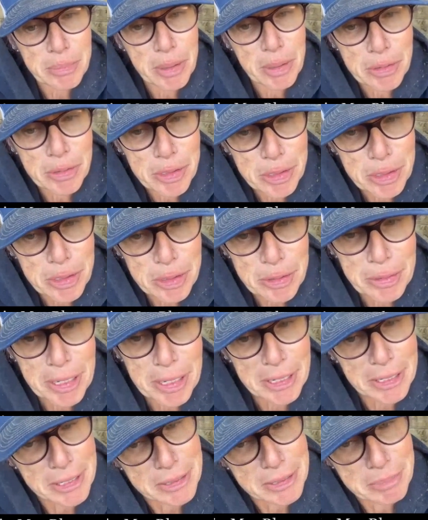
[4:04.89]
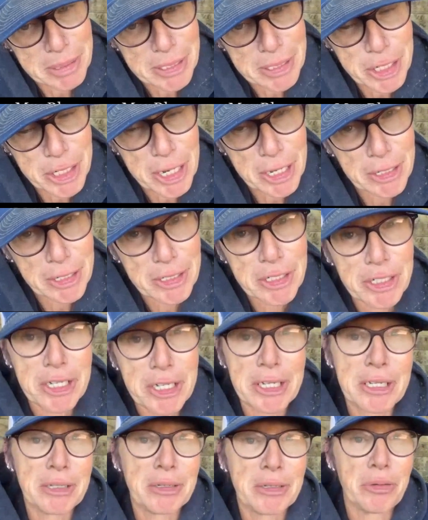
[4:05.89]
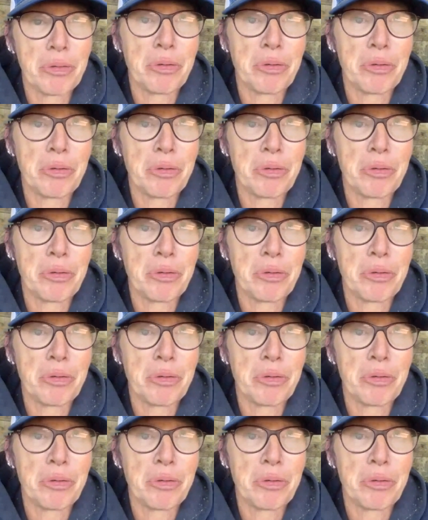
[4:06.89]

supposed to, that can be challenging,